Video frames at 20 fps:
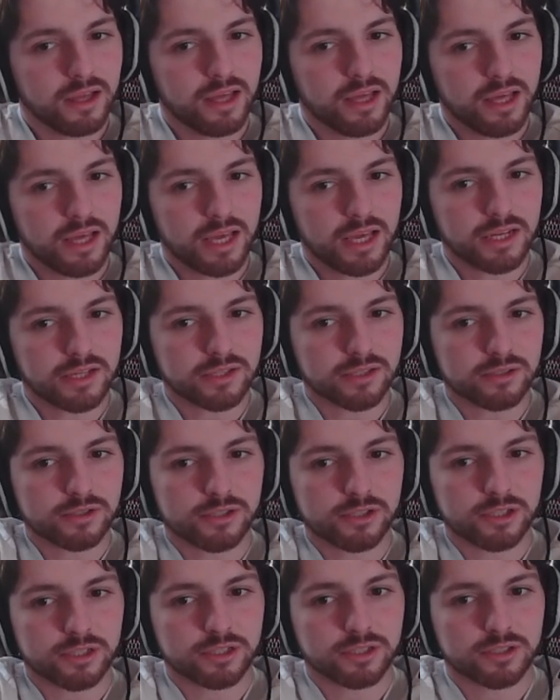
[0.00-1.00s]
into
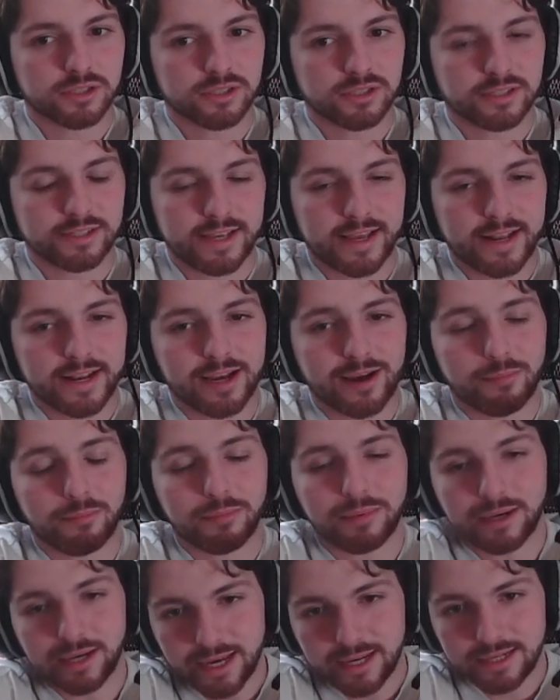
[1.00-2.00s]
just setting
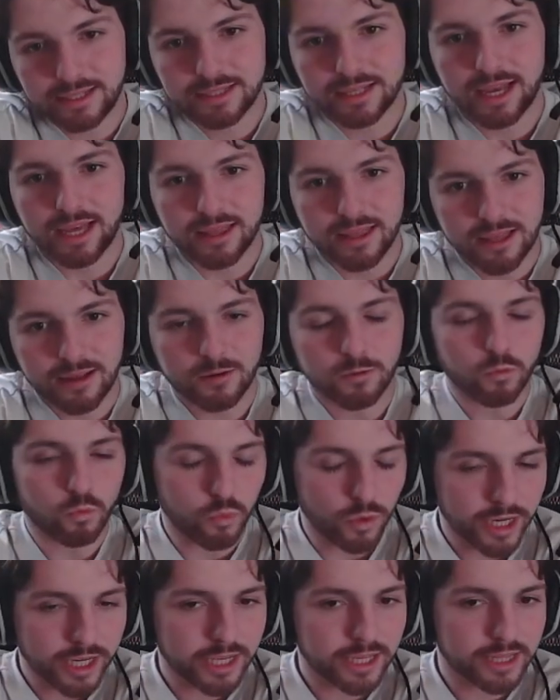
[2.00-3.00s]
up late and then
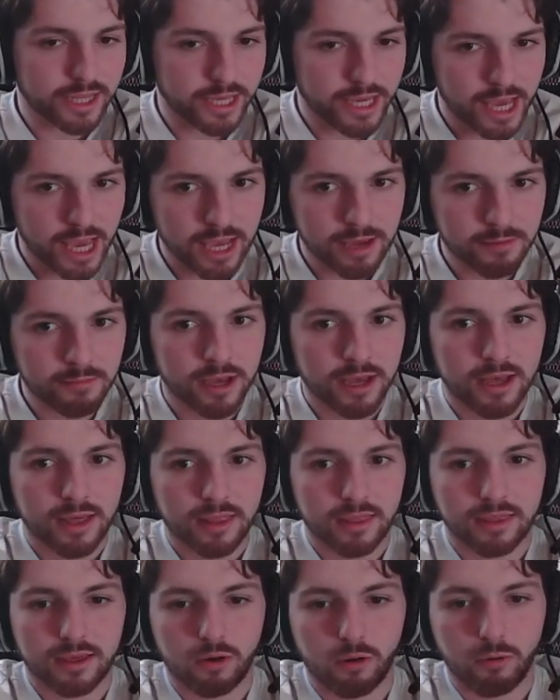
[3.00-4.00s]
winning the game.
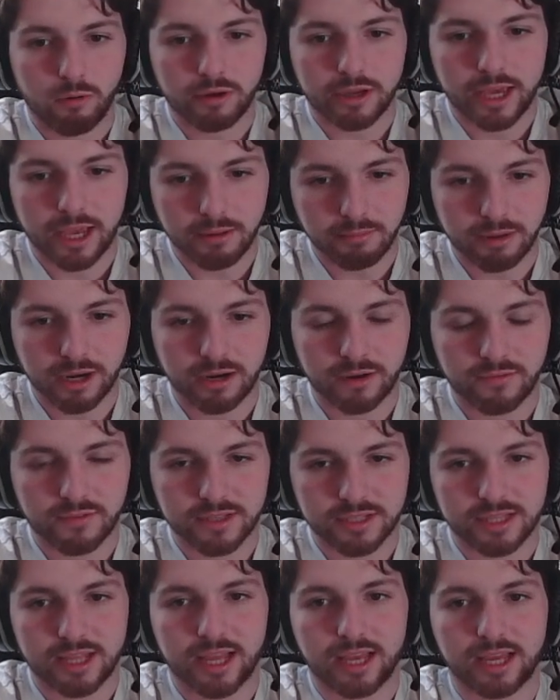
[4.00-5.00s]
The whole game plan of
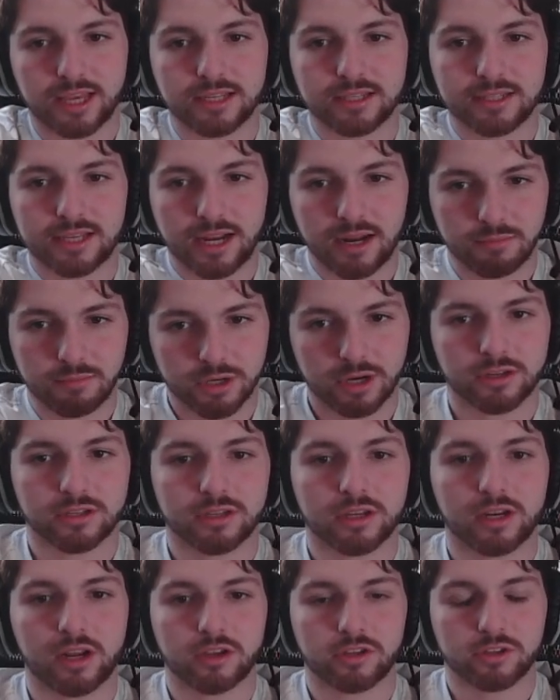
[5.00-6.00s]
this deck is set up
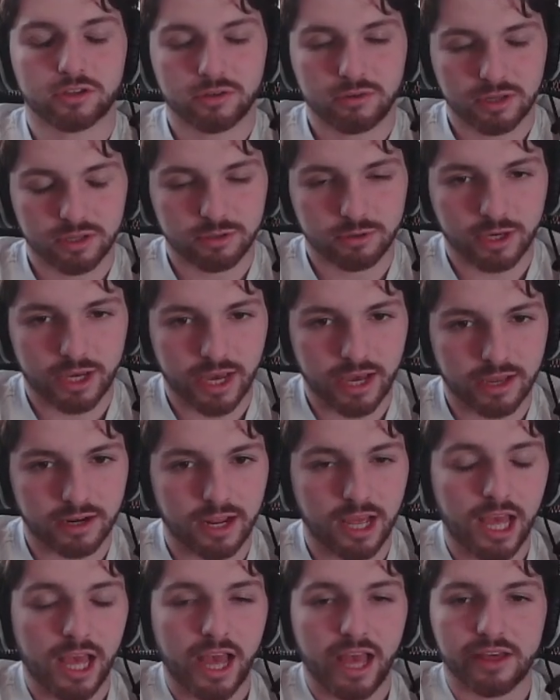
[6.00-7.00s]
Charizard as soon as you can,
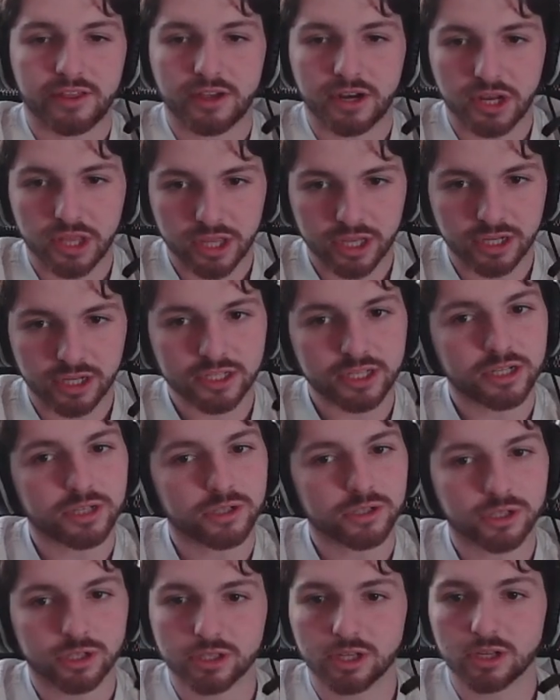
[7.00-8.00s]
and then third turn
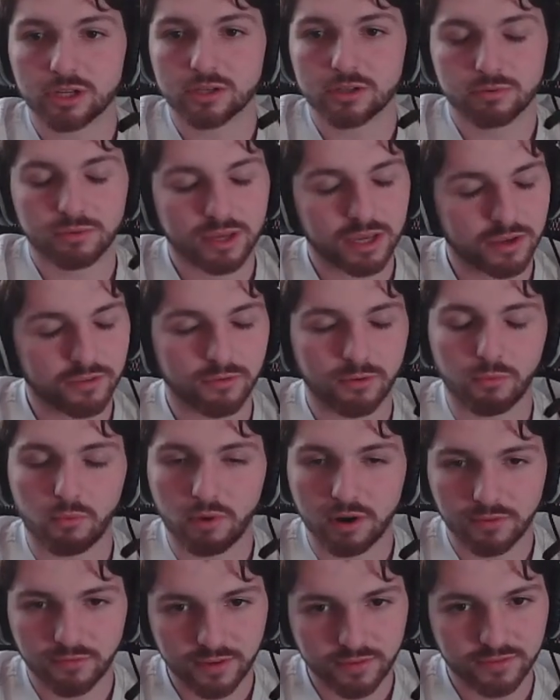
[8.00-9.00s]
just start swinging for
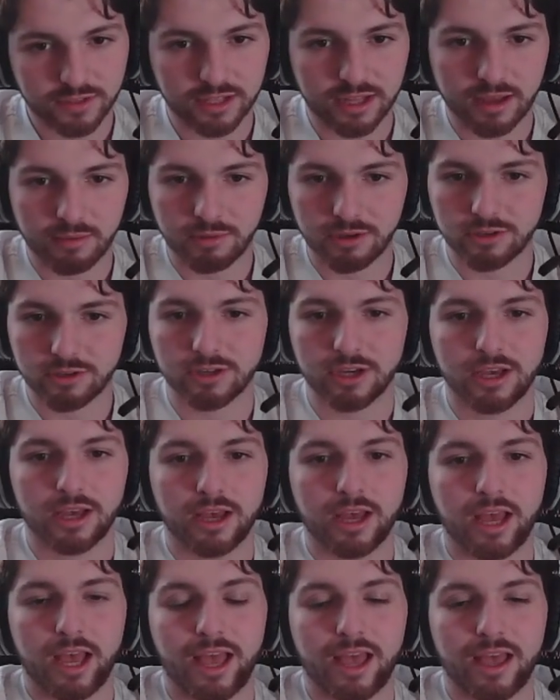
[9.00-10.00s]
150 damage,
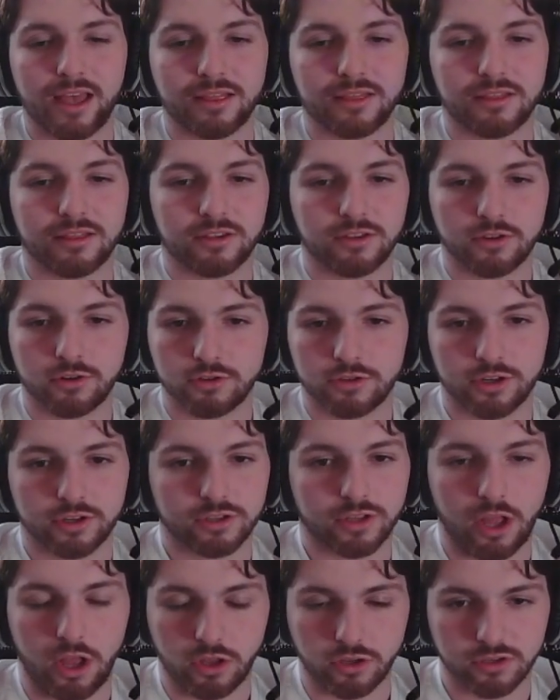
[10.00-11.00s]
and you're
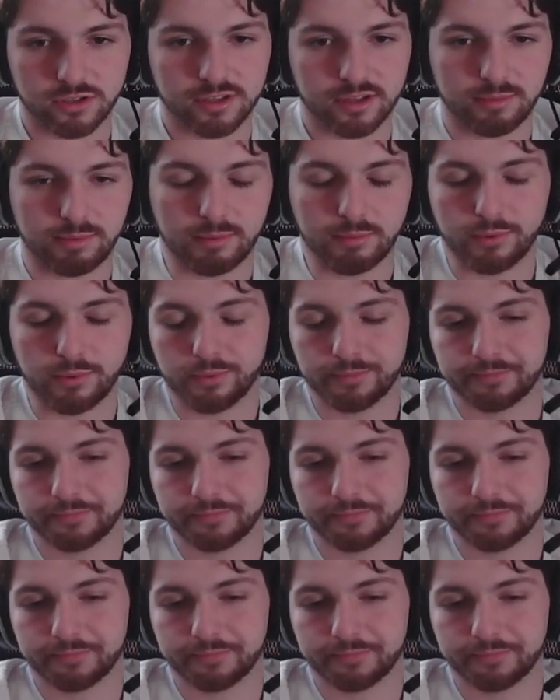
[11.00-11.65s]
just unstoppable.